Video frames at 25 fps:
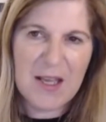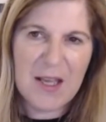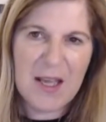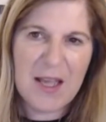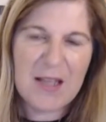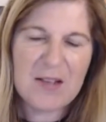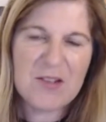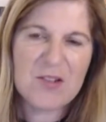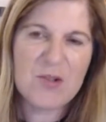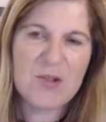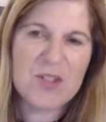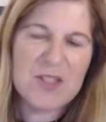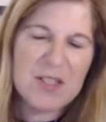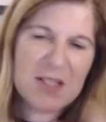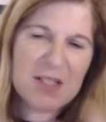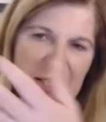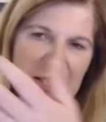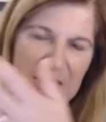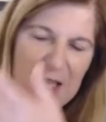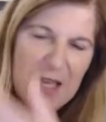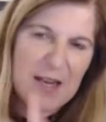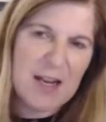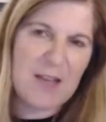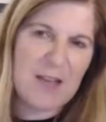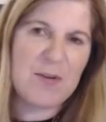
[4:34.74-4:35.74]
and so
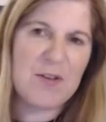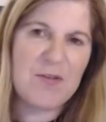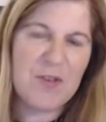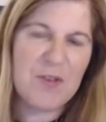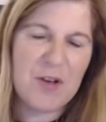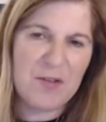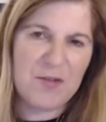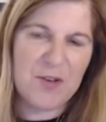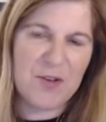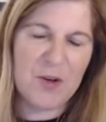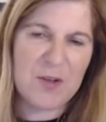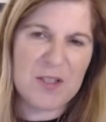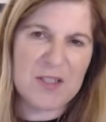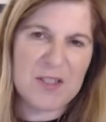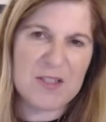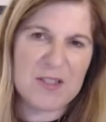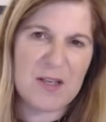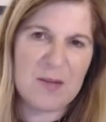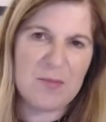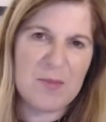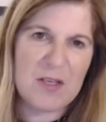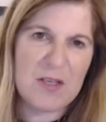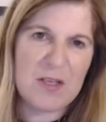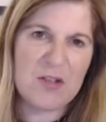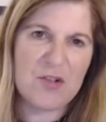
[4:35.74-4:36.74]
since then i've been very focused
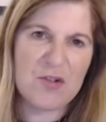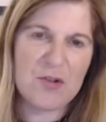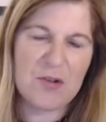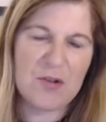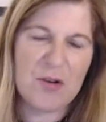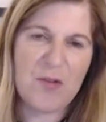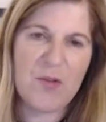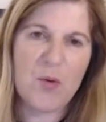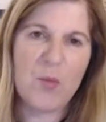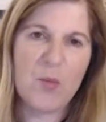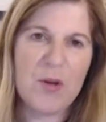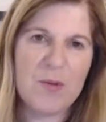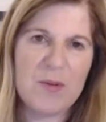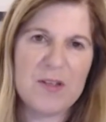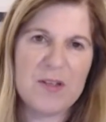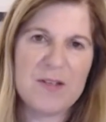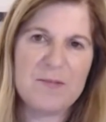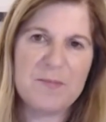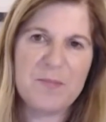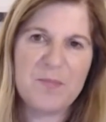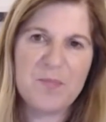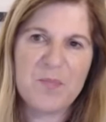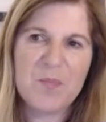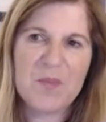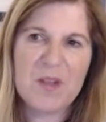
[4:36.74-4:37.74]
on making sure other
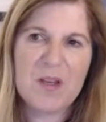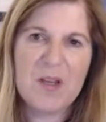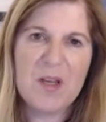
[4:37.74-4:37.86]
women